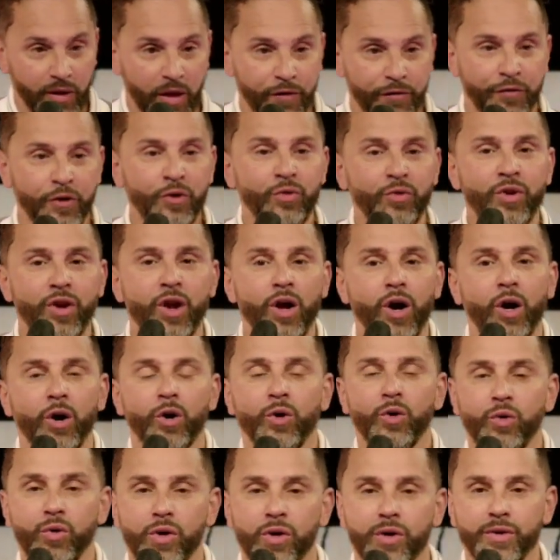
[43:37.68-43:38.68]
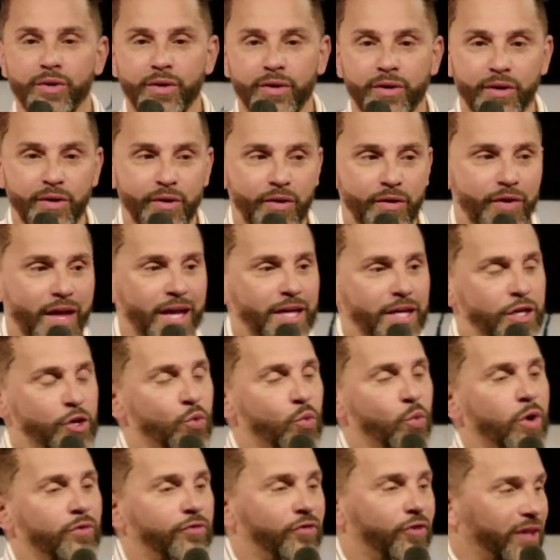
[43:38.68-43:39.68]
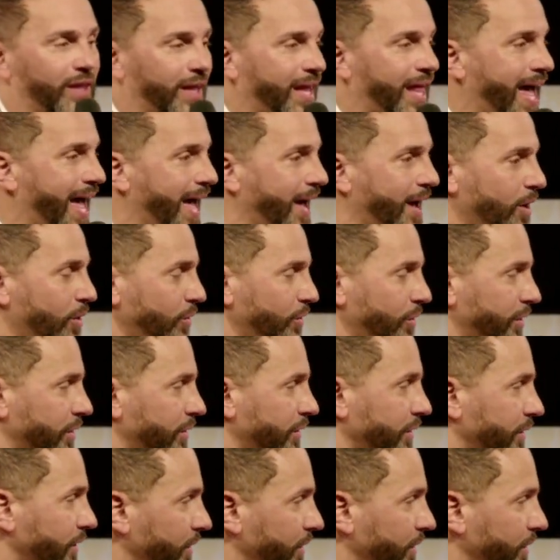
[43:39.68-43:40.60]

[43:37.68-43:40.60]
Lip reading: If you know that you have allowed